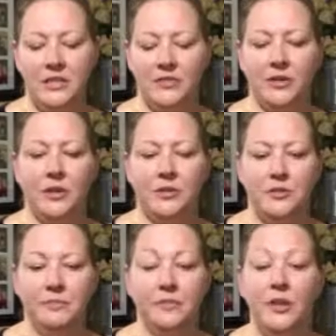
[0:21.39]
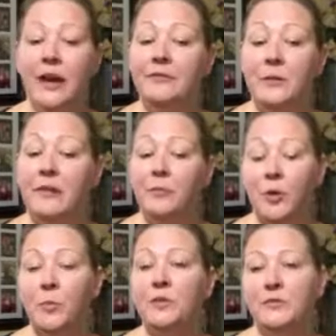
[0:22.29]
things first, you have to have a
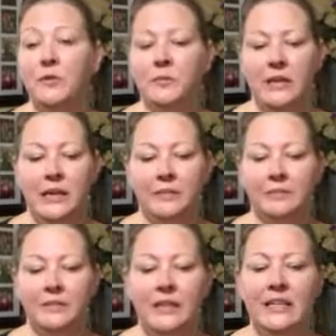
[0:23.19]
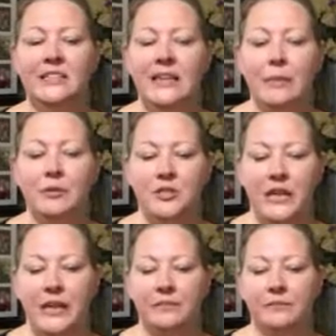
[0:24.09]
purpose for the meeting. Establish
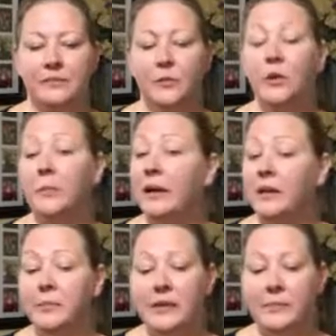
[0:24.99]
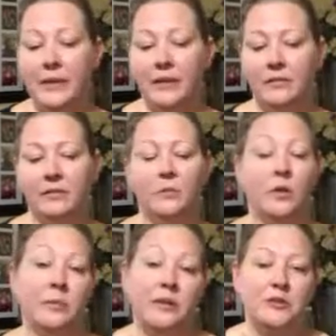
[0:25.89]
that. What am I going to meet about?
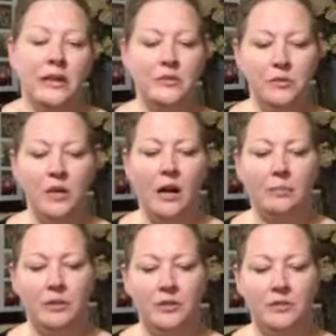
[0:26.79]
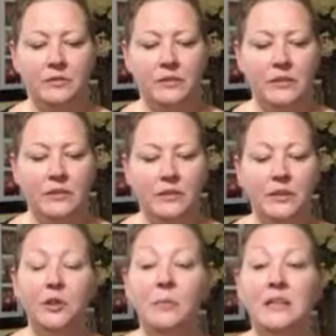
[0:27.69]
What am I trying to accomplish?
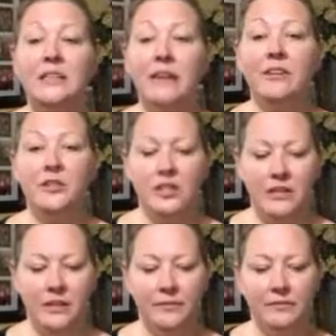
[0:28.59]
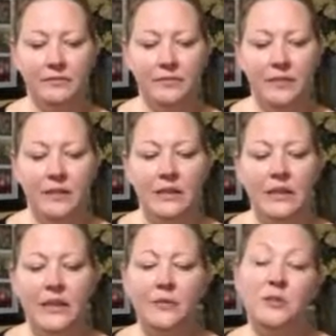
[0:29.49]
You must have an agenda.
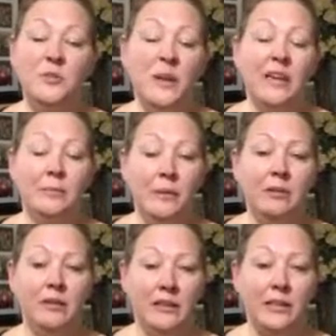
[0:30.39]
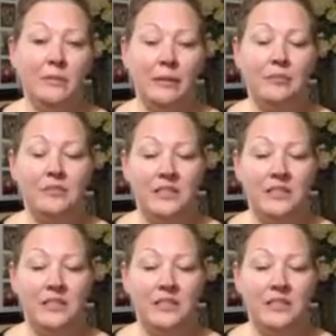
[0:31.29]
If we're speaking biblically, the Bible